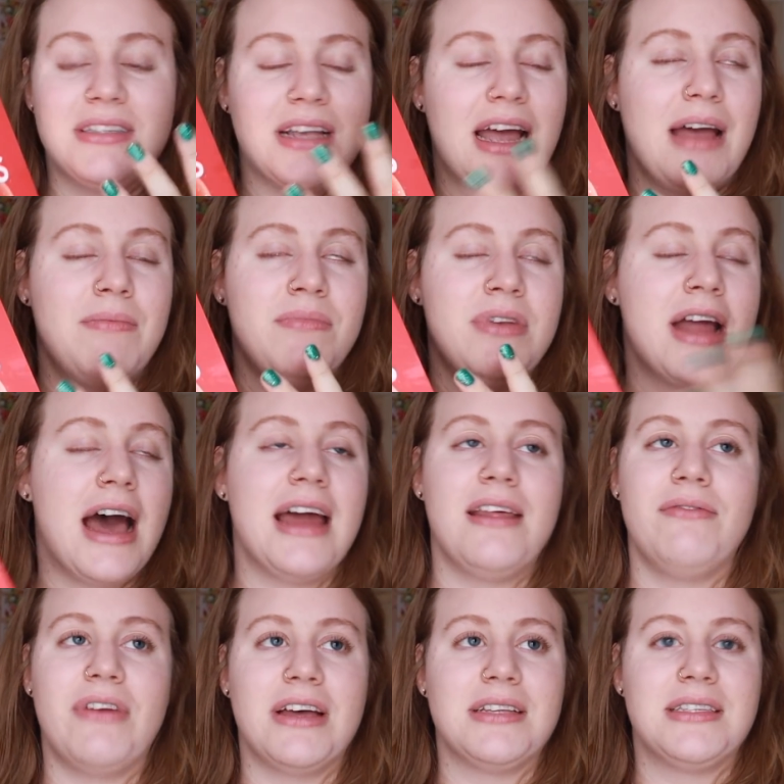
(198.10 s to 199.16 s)
I'm not
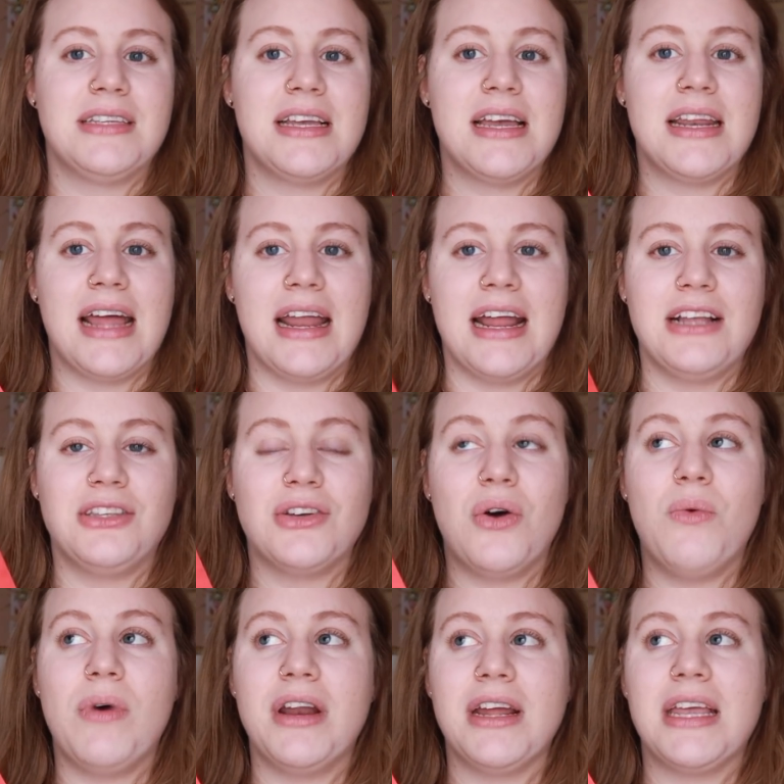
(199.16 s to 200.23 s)
invested, and I
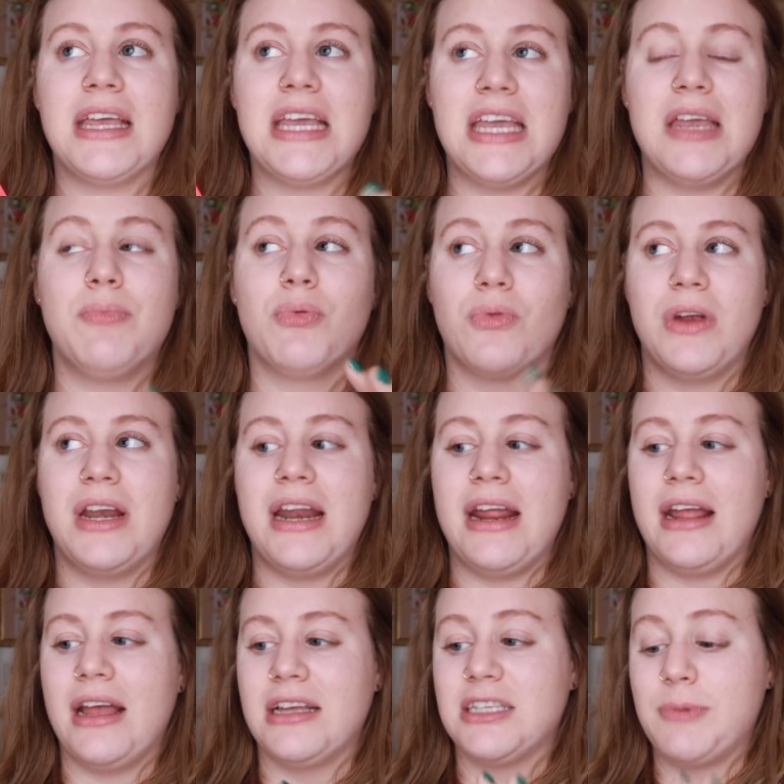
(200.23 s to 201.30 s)
don't want to keep
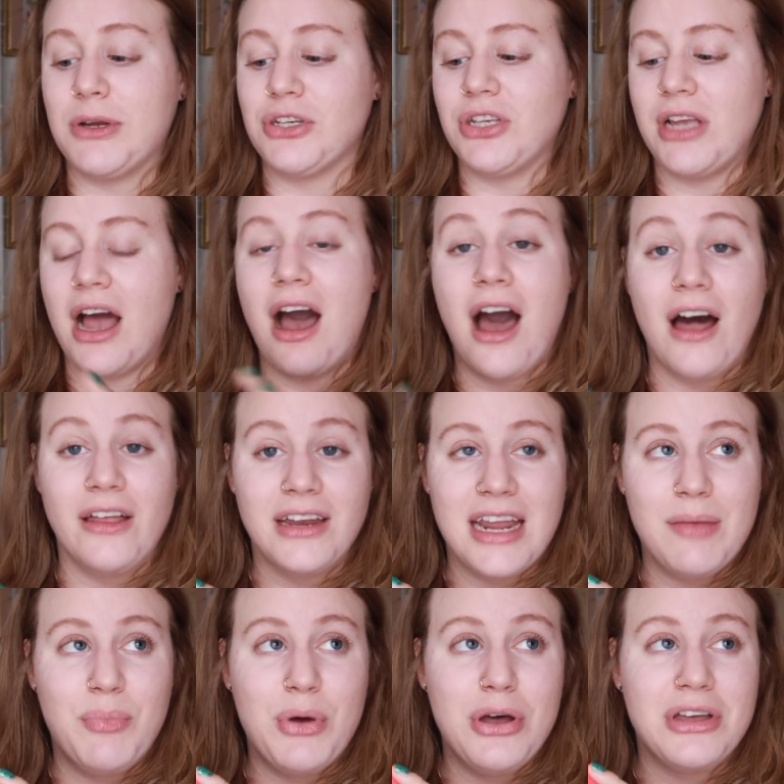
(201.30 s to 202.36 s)
reading, especially a
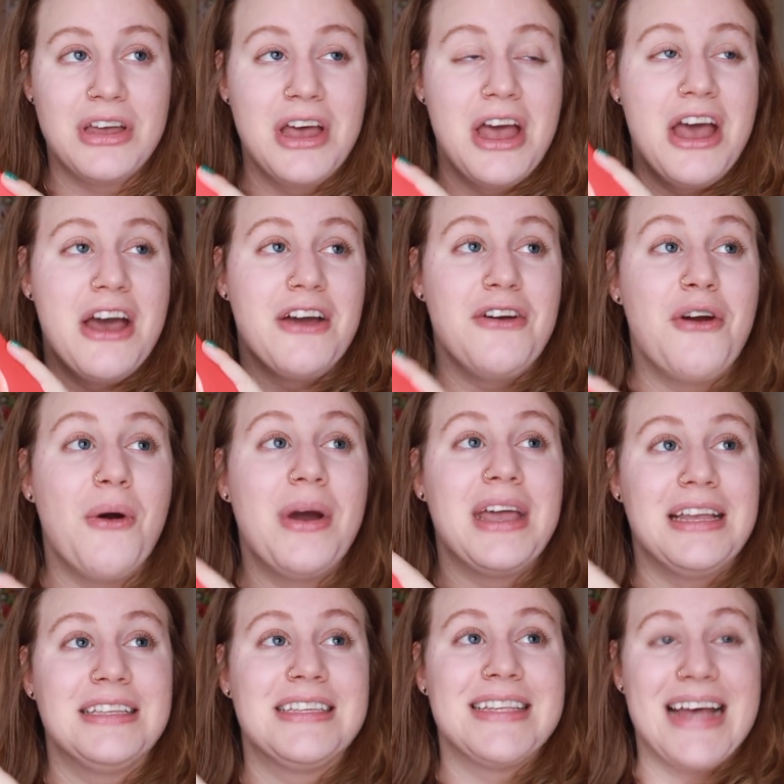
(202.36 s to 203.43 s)
holiday book, going
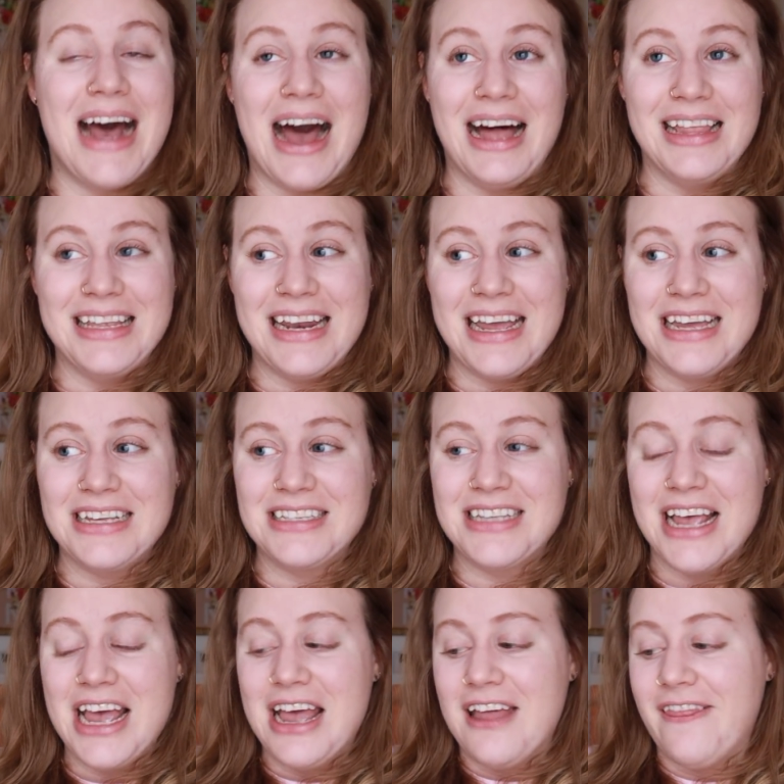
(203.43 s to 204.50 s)
into the holidays
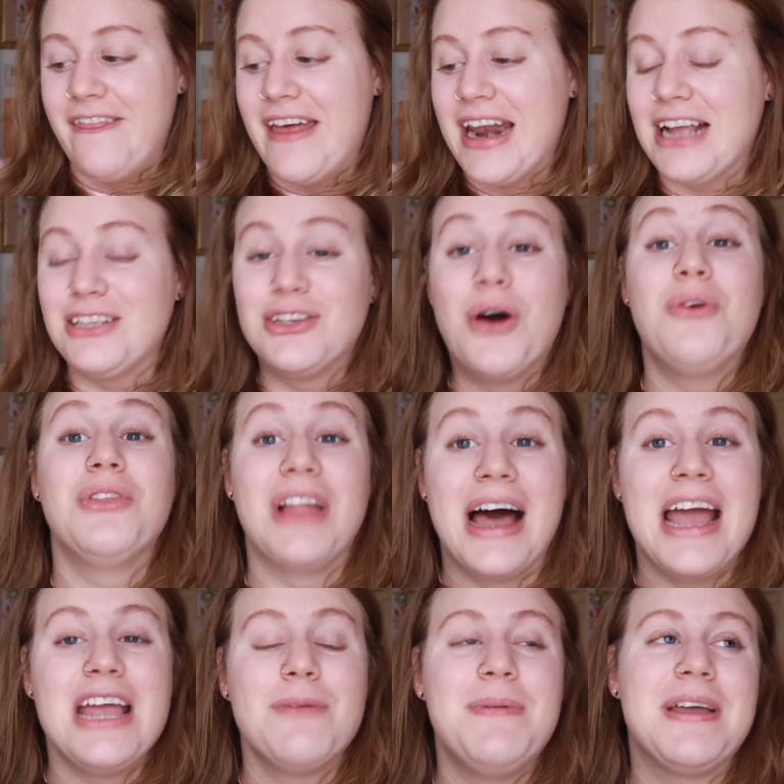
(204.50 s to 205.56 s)
that I don't
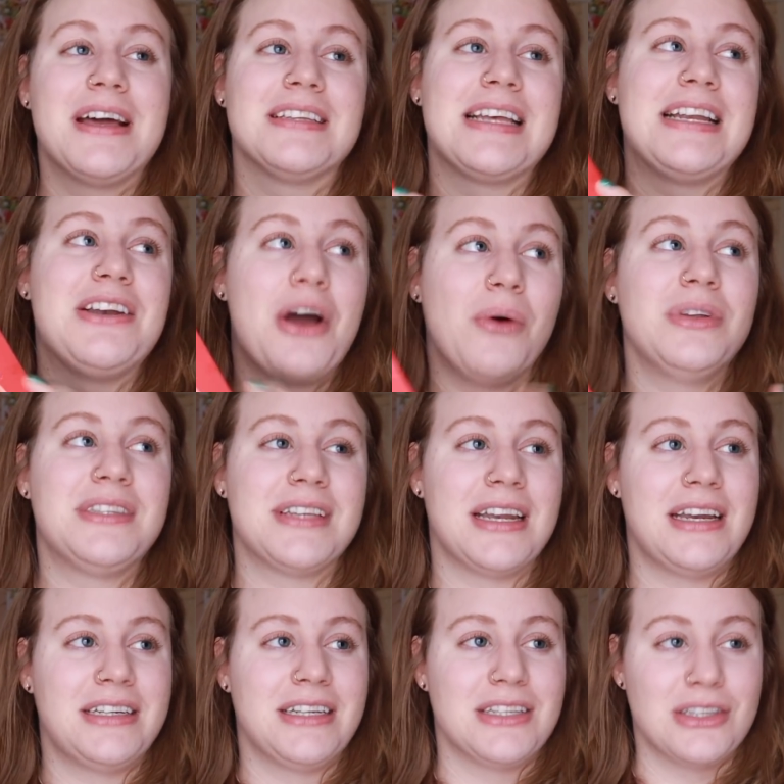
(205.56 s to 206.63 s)
like, because I know it's going
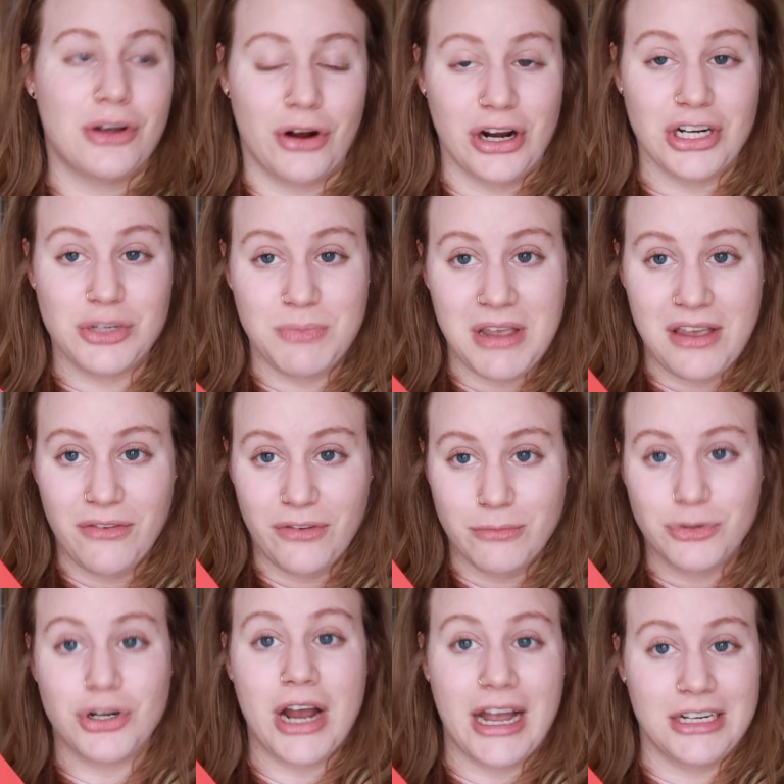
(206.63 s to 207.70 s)
to discourage me from
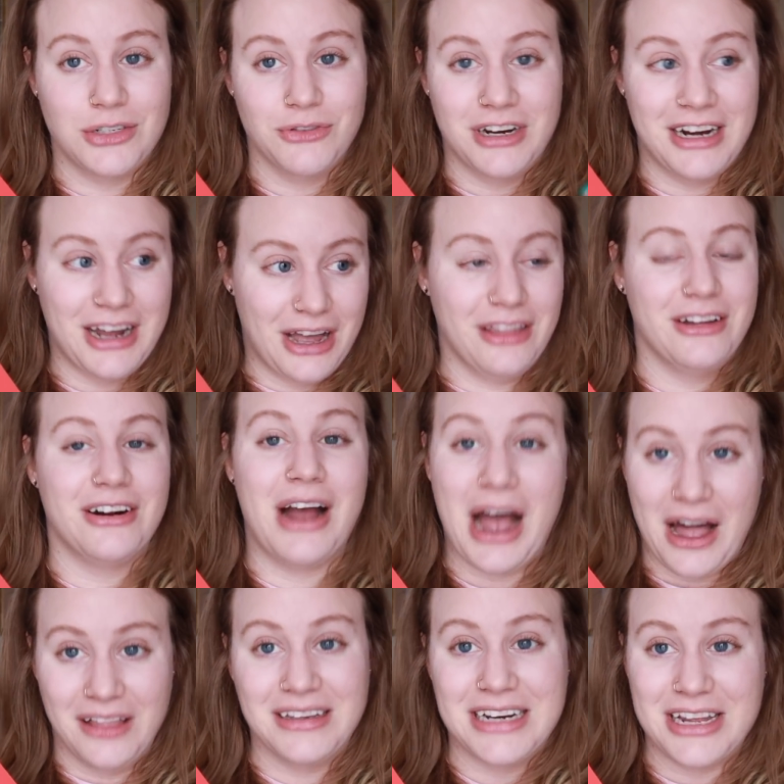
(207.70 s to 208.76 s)
trying to read other
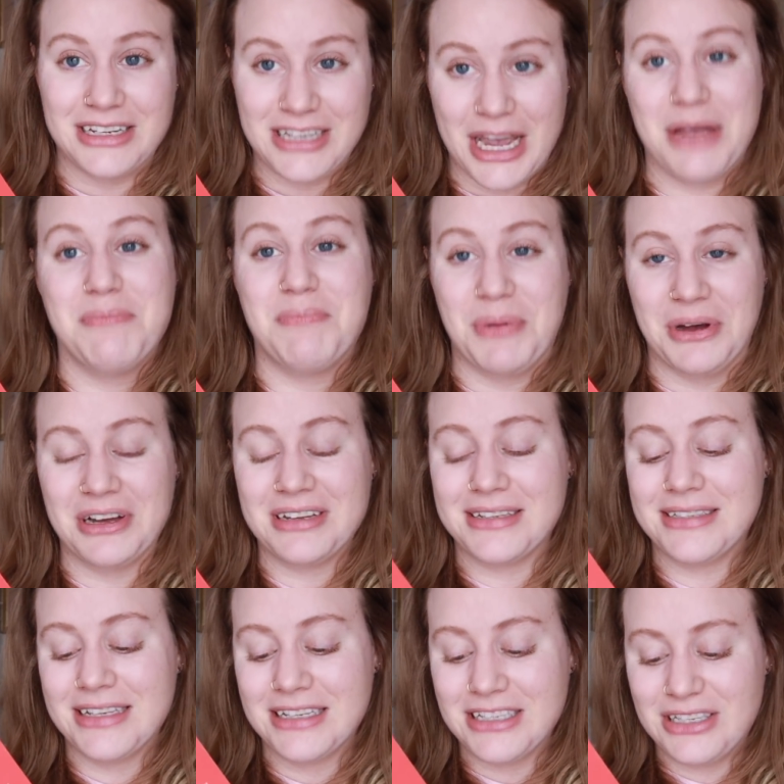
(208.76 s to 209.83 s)
holiday type
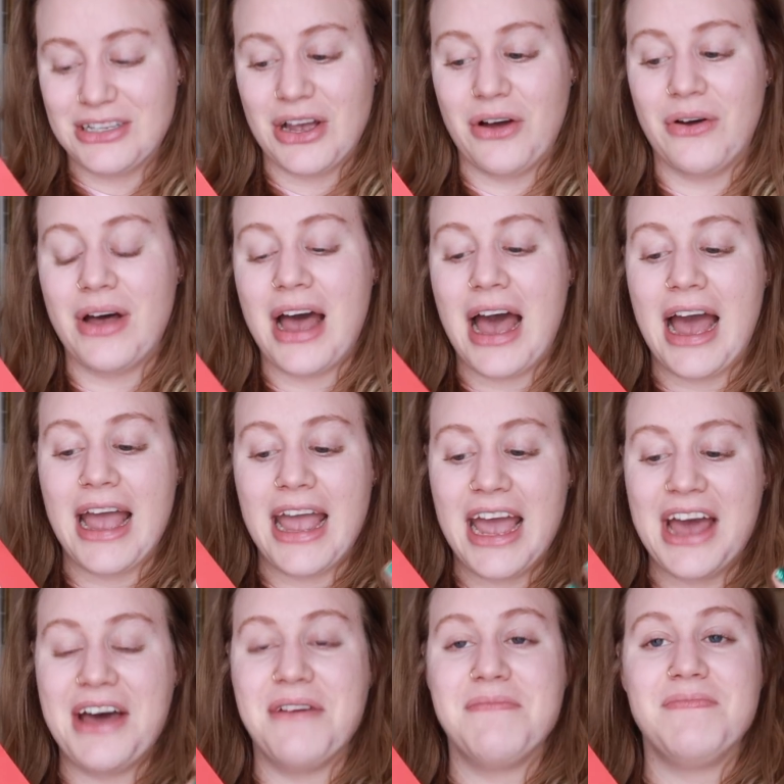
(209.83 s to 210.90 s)
books. So I
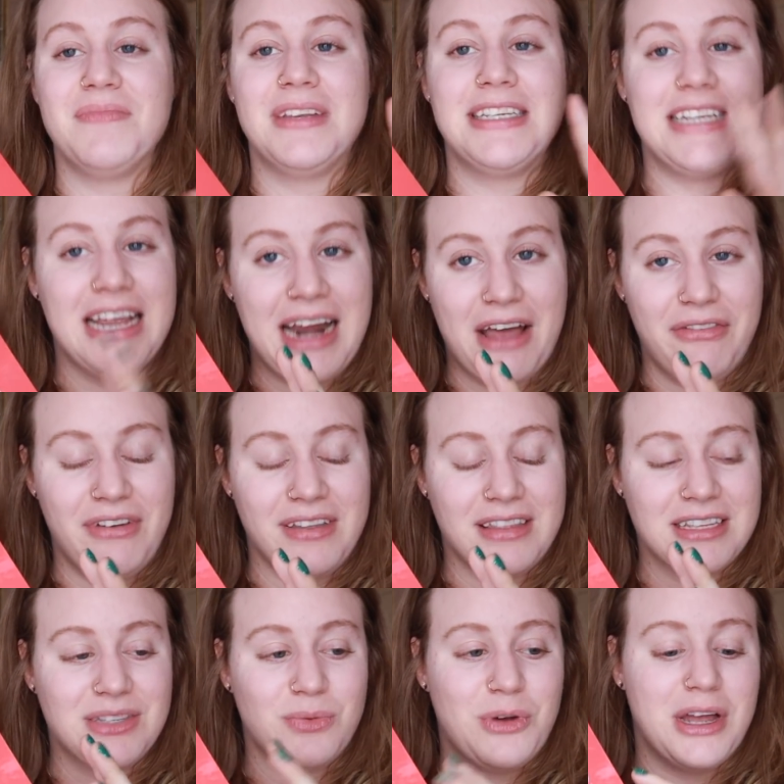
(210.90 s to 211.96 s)
am DNFing
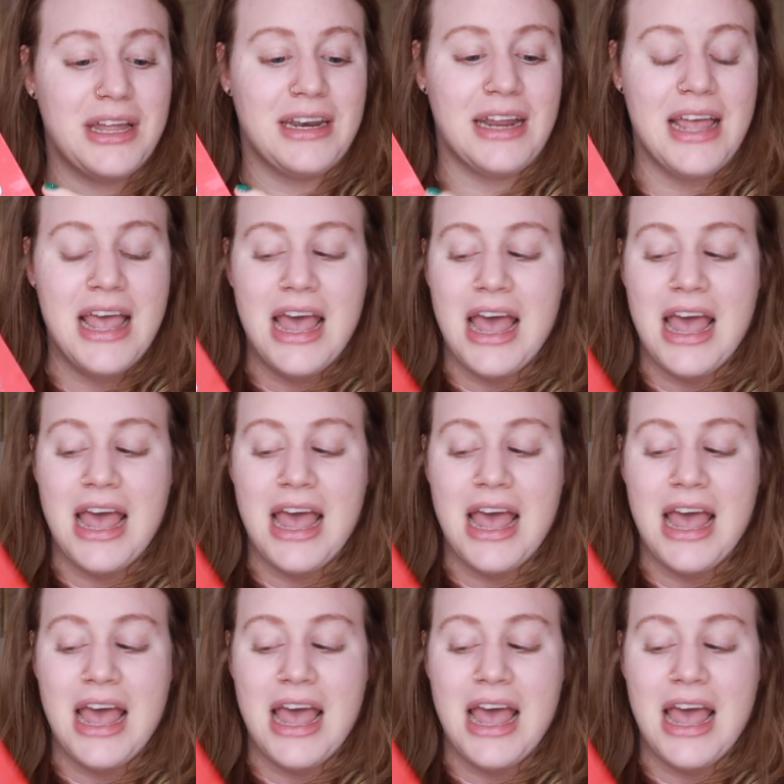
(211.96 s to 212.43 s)
this one.